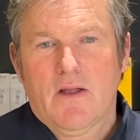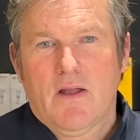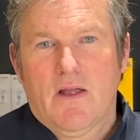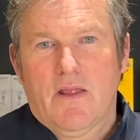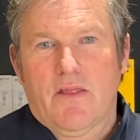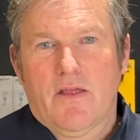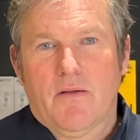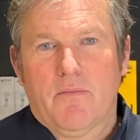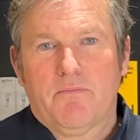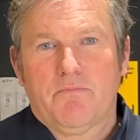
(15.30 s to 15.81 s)

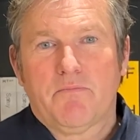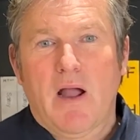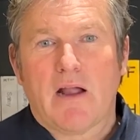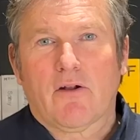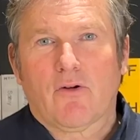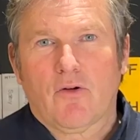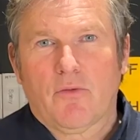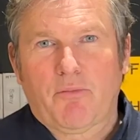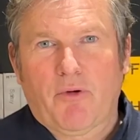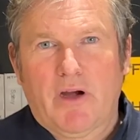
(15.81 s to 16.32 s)
The
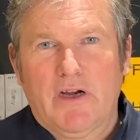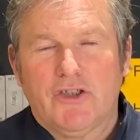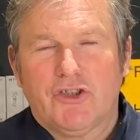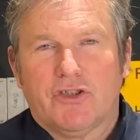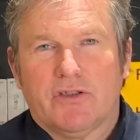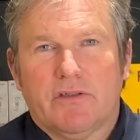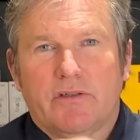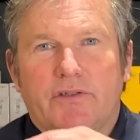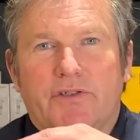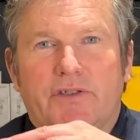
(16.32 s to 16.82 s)

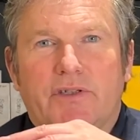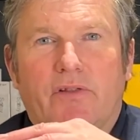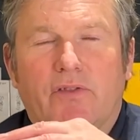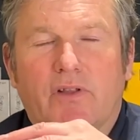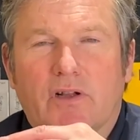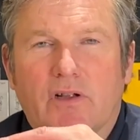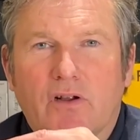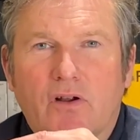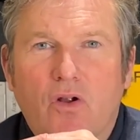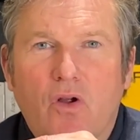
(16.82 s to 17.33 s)

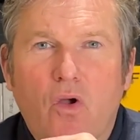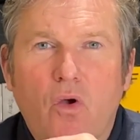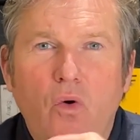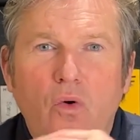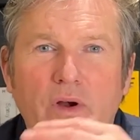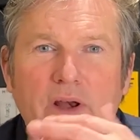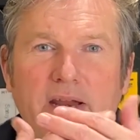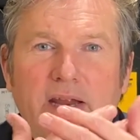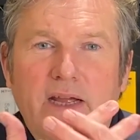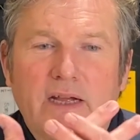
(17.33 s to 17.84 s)
microabrasions, the
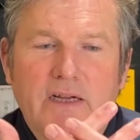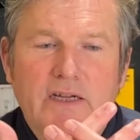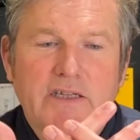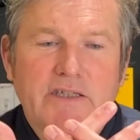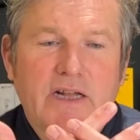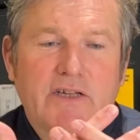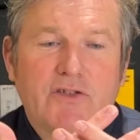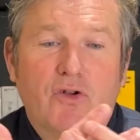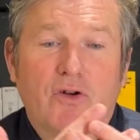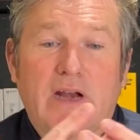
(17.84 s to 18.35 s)
cornea
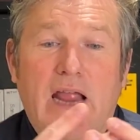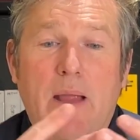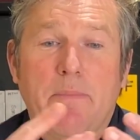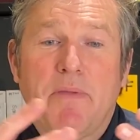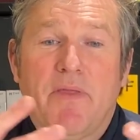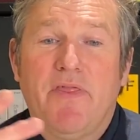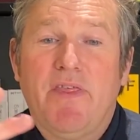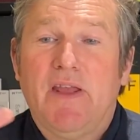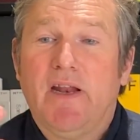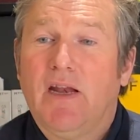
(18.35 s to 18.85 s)
has got an
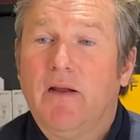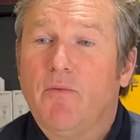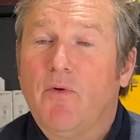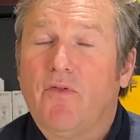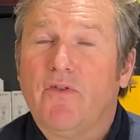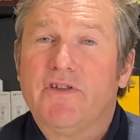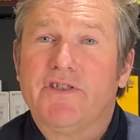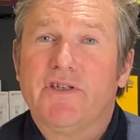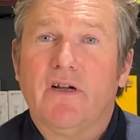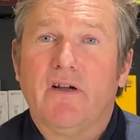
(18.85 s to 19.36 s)
epithelium
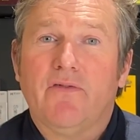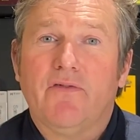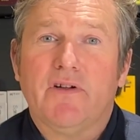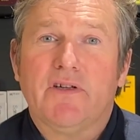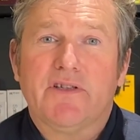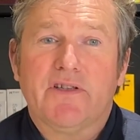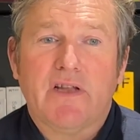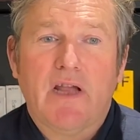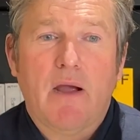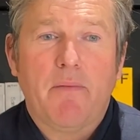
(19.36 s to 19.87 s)
on the
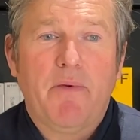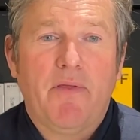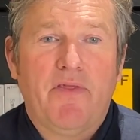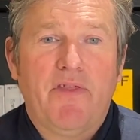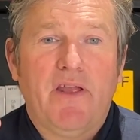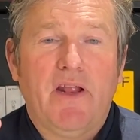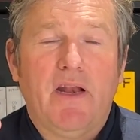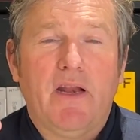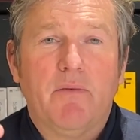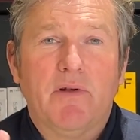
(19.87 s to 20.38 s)
surface, and the
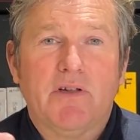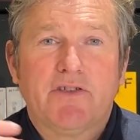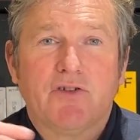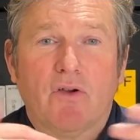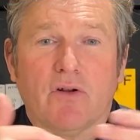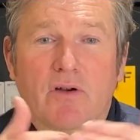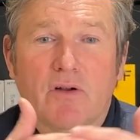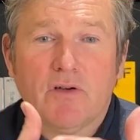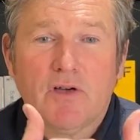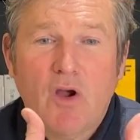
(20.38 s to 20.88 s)
epithelium has
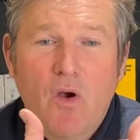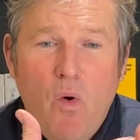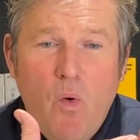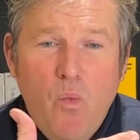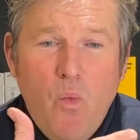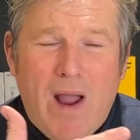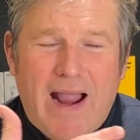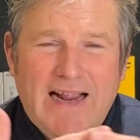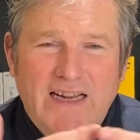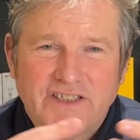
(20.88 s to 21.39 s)
got a
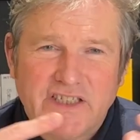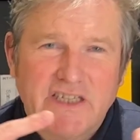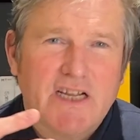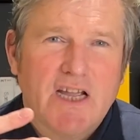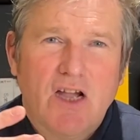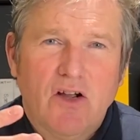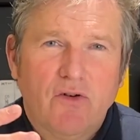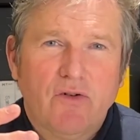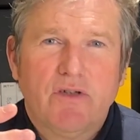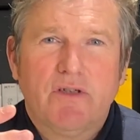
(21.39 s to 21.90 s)
waxy
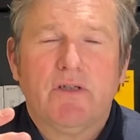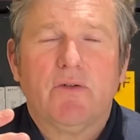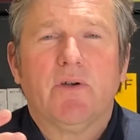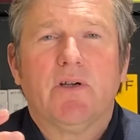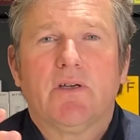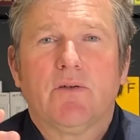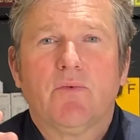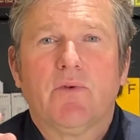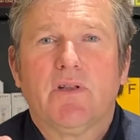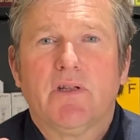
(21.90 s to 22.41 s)
coat to
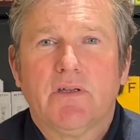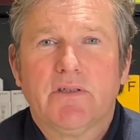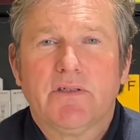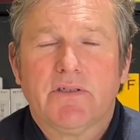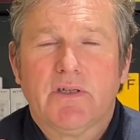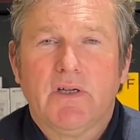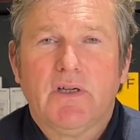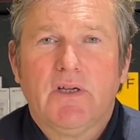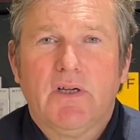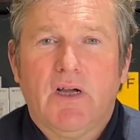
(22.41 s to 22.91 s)
it with
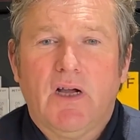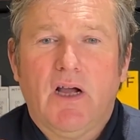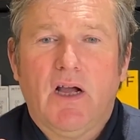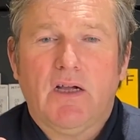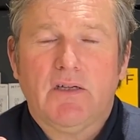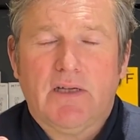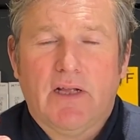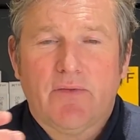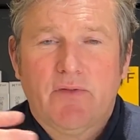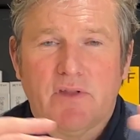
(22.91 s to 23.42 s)
its
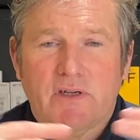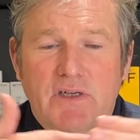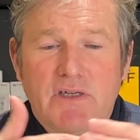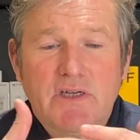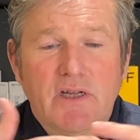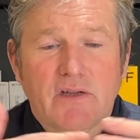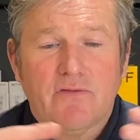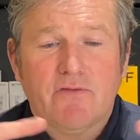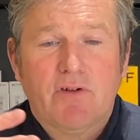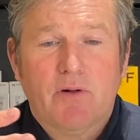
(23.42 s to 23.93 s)
and the
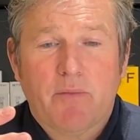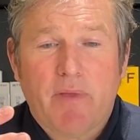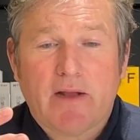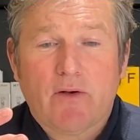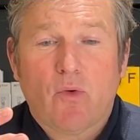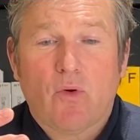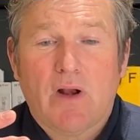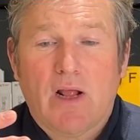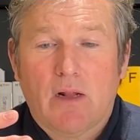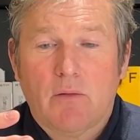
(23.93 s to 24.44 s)
tear film.
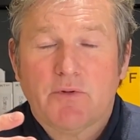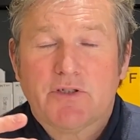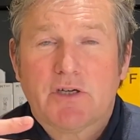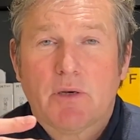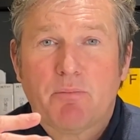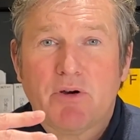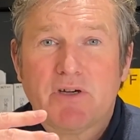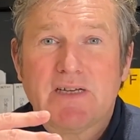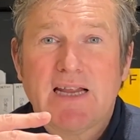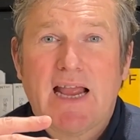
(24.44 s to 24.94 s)
That all helps
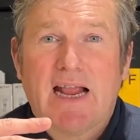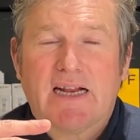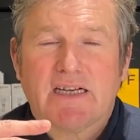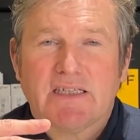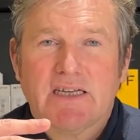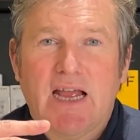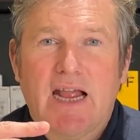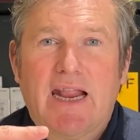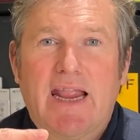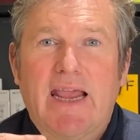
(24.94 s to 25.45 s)
to
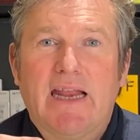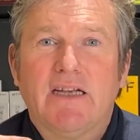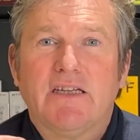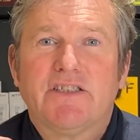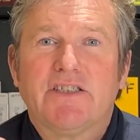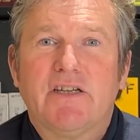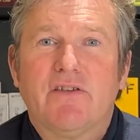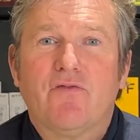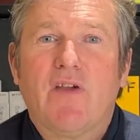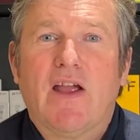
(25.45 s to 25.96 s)
protect
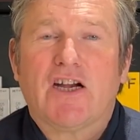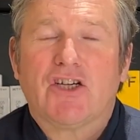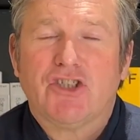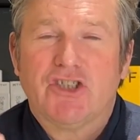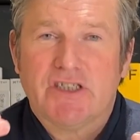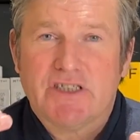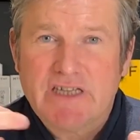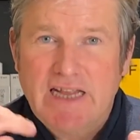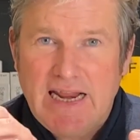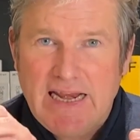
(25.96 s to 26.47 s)
against
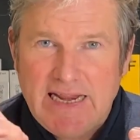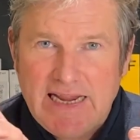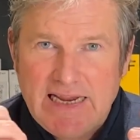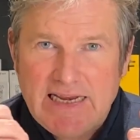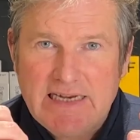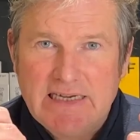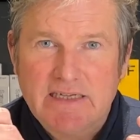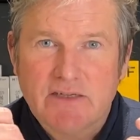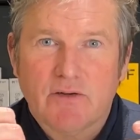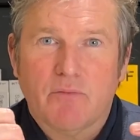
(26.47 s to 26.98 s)
infections getting
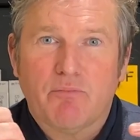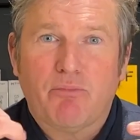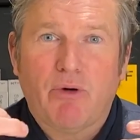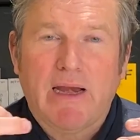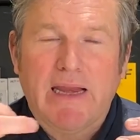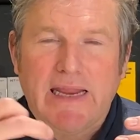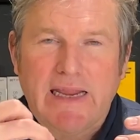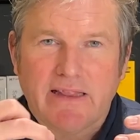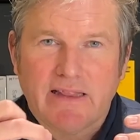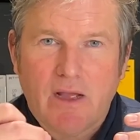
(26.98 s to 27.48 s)
in,
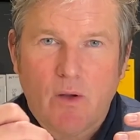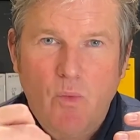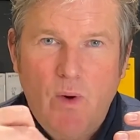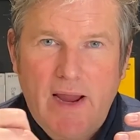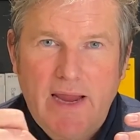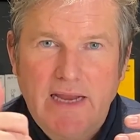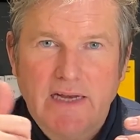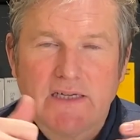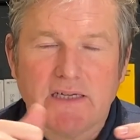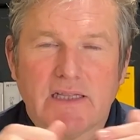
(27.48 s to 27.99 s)
breaking their
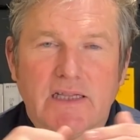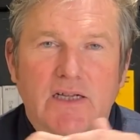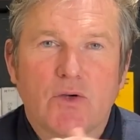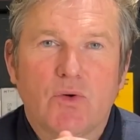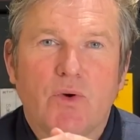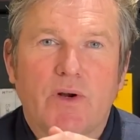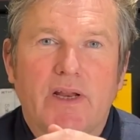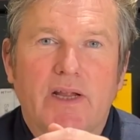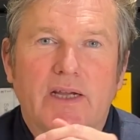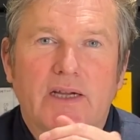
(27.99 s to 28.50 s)
way into the
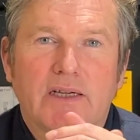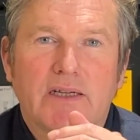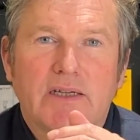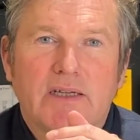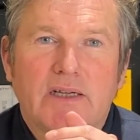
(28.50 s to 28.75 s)
cornea.